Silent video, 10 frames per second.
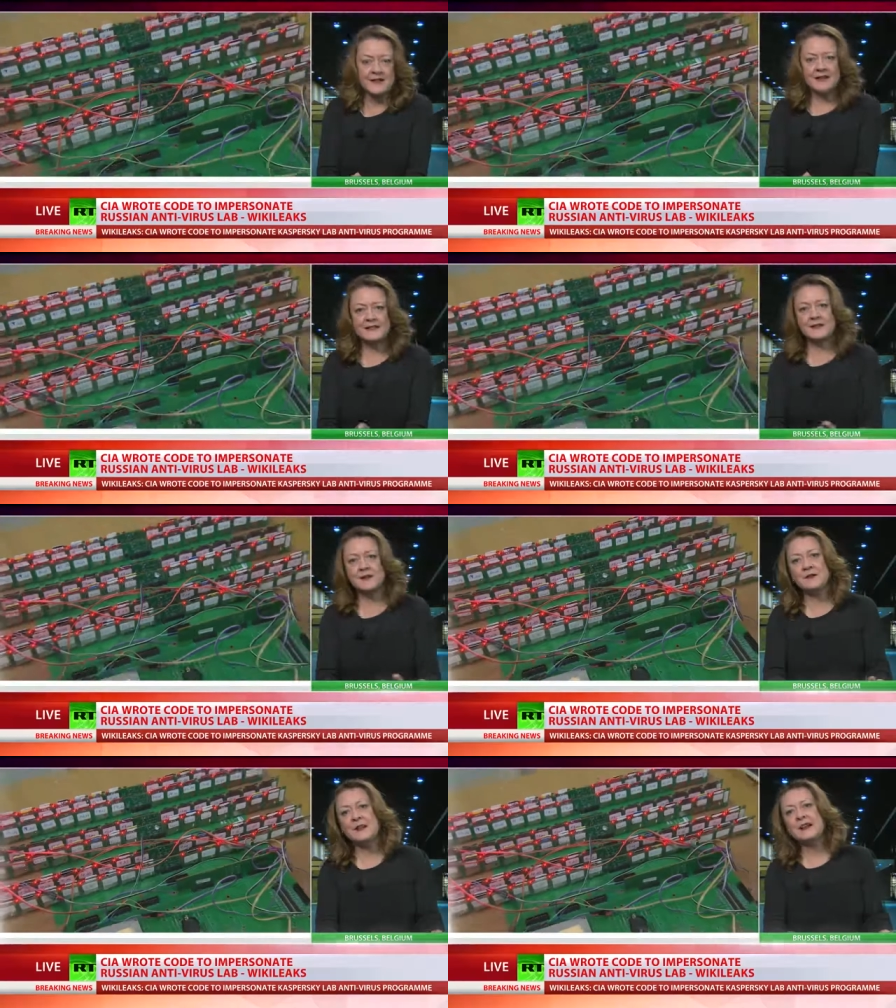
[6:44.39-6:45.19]
And
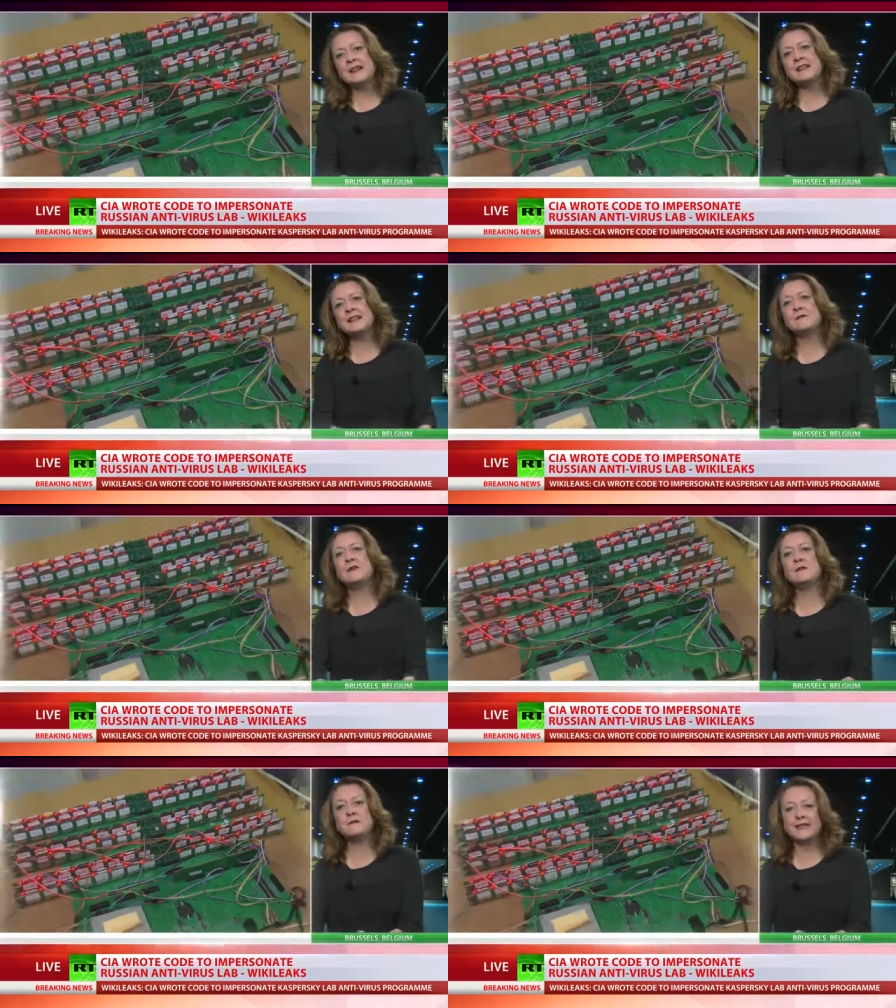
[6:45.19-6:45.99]
so it has
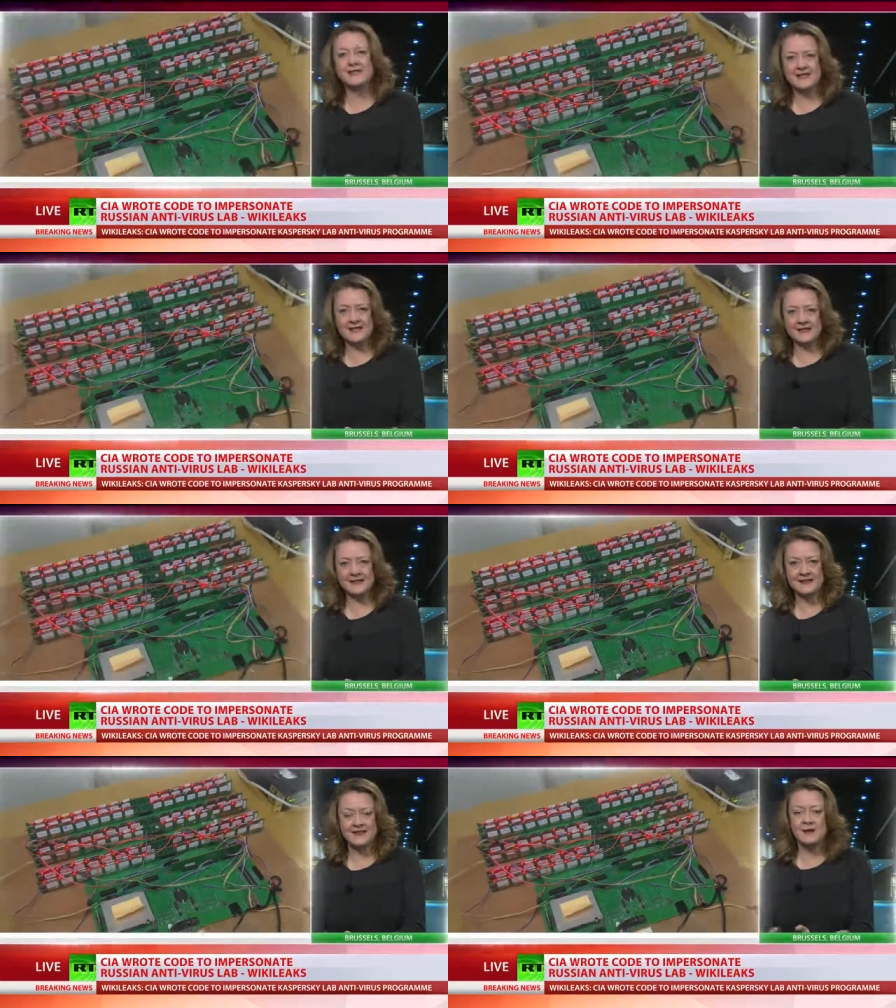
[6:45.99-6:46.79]
evolved since then,
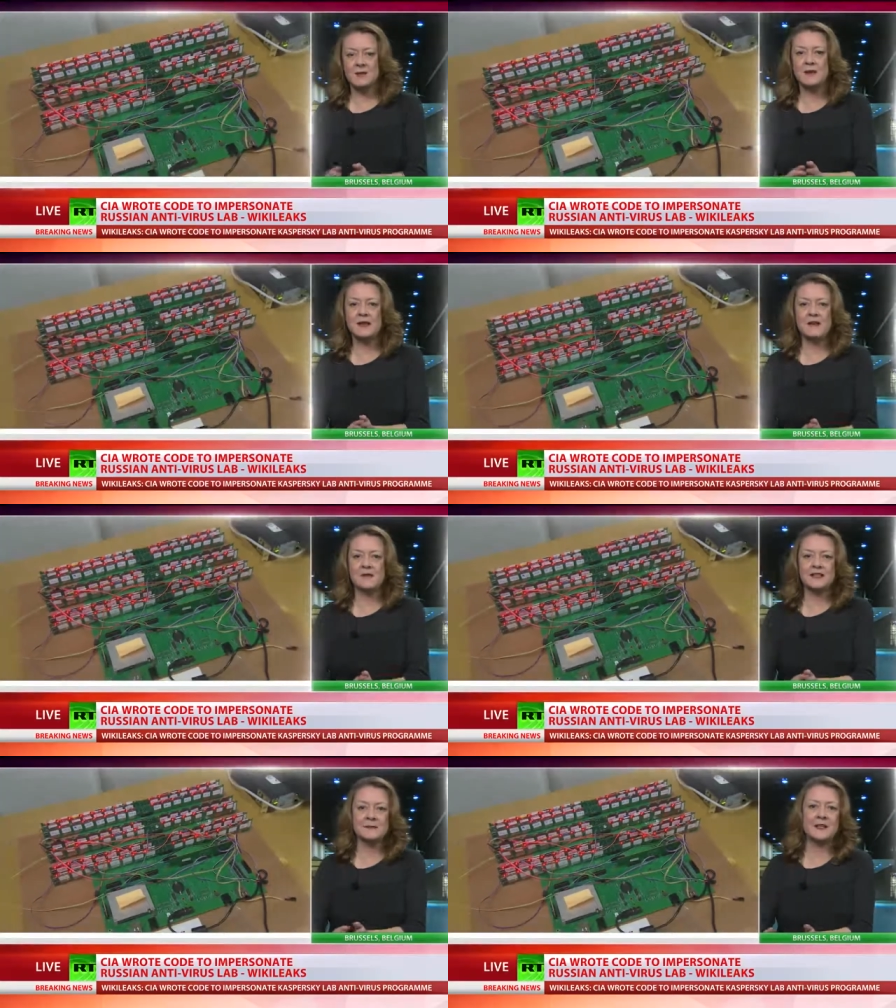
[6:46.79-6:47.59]
where we have
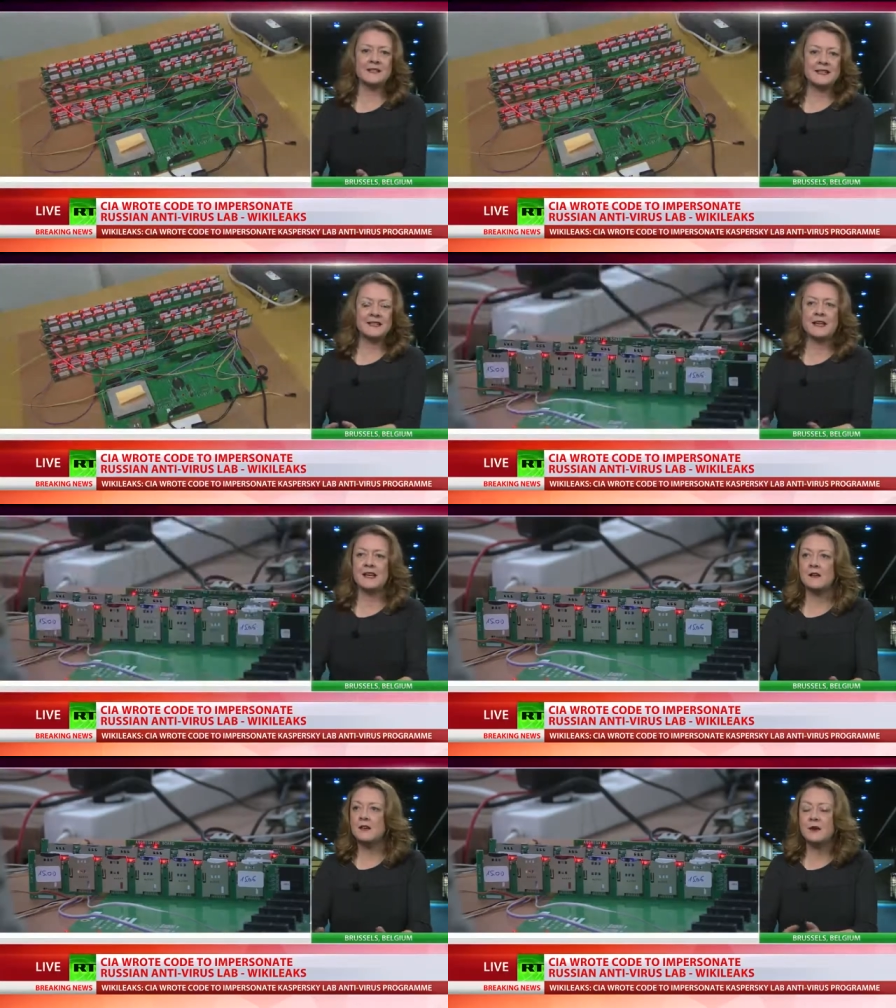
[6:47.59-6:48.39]
Kaspersky
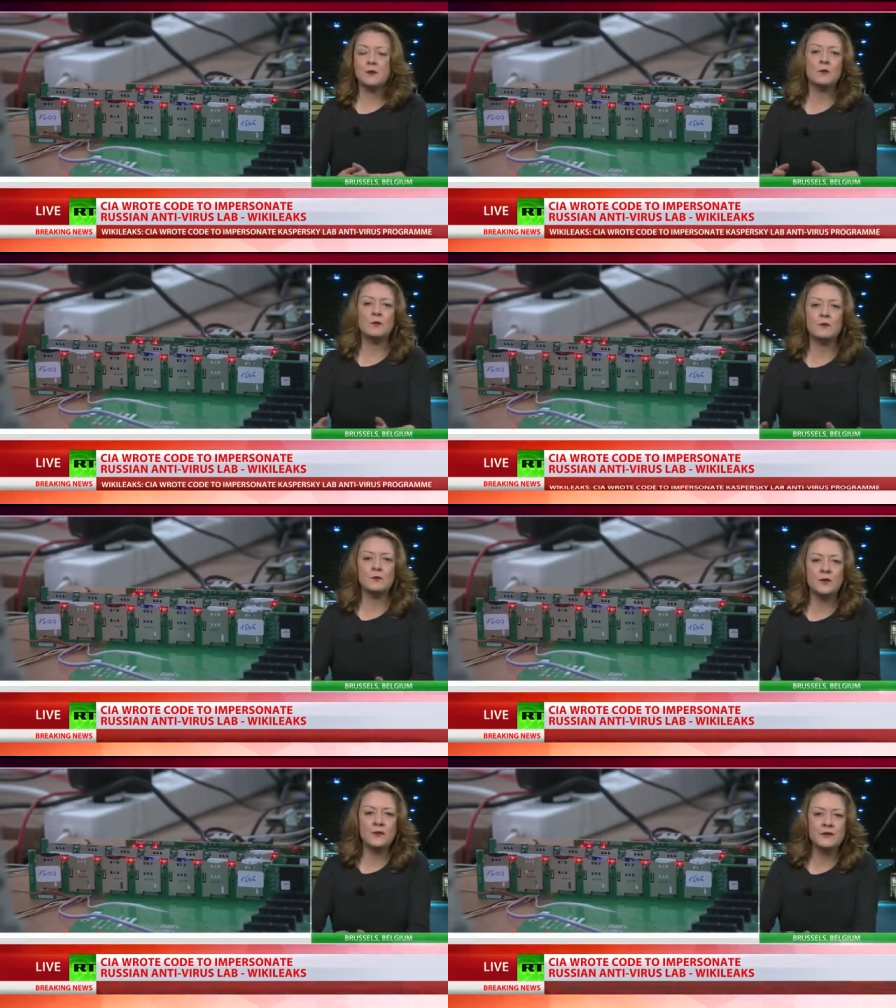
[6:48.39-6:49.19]
saying, you know, we,
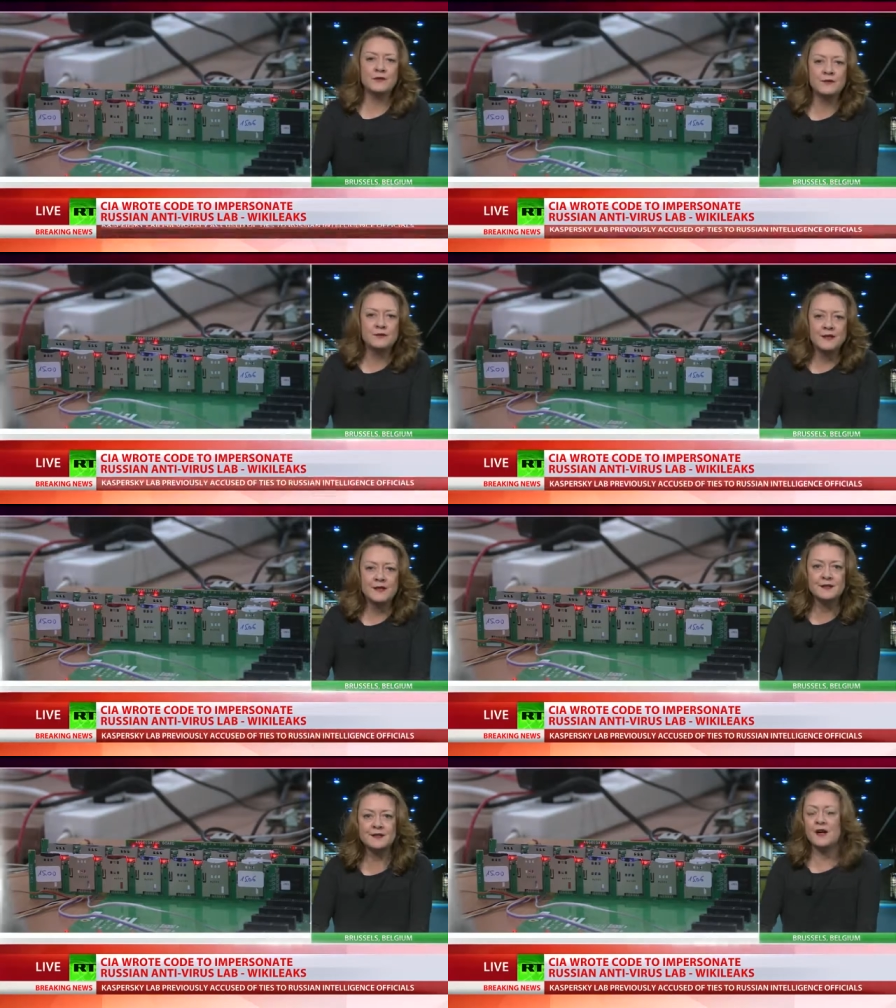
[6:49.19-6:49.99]
we can do
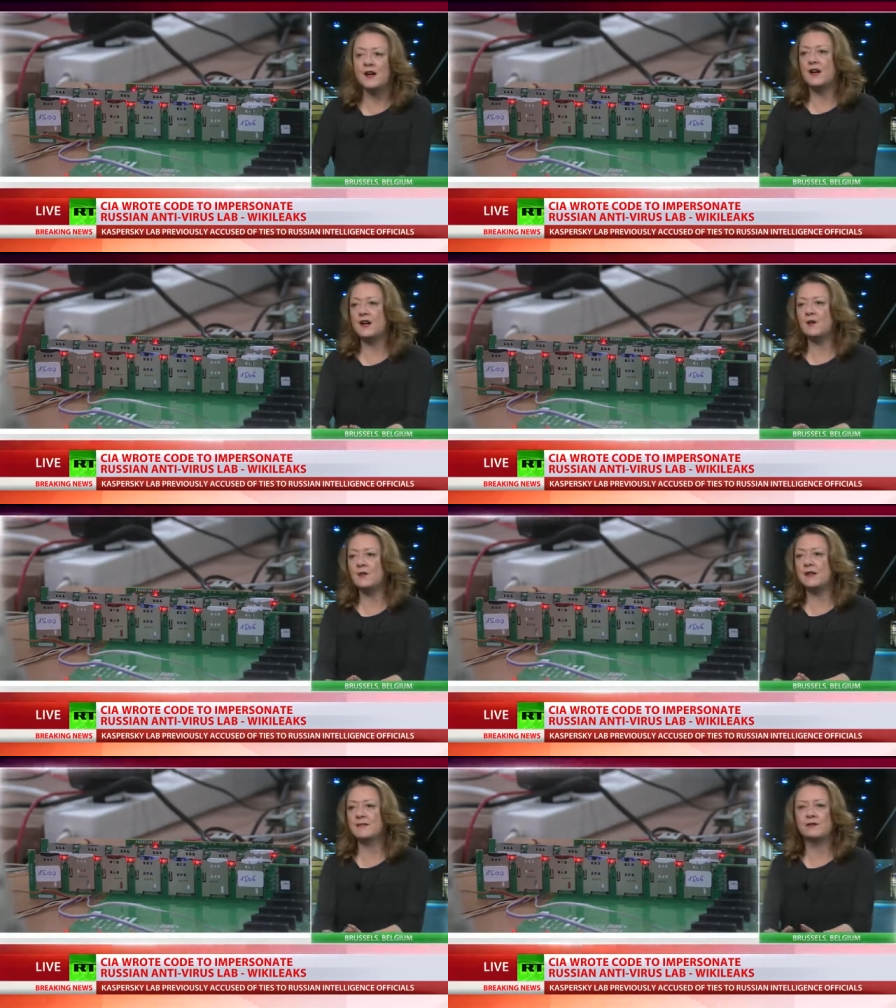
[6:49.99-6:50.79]
this, uh,
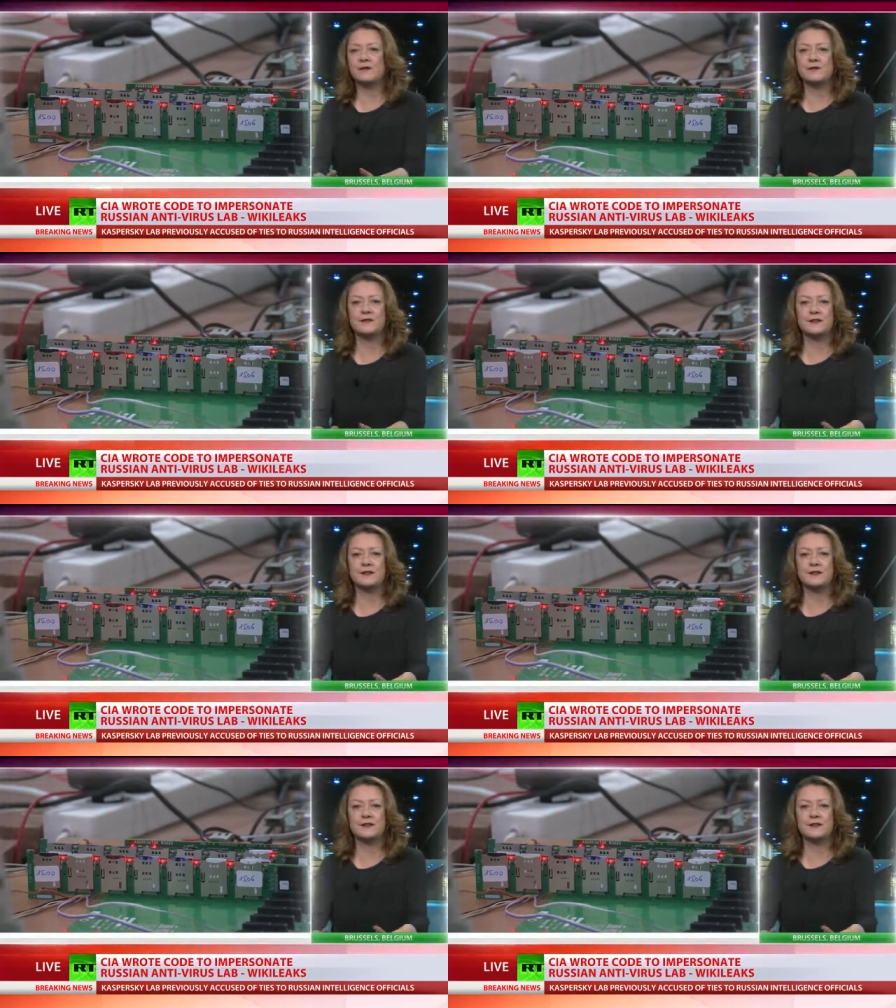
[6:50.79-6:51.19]
we can prove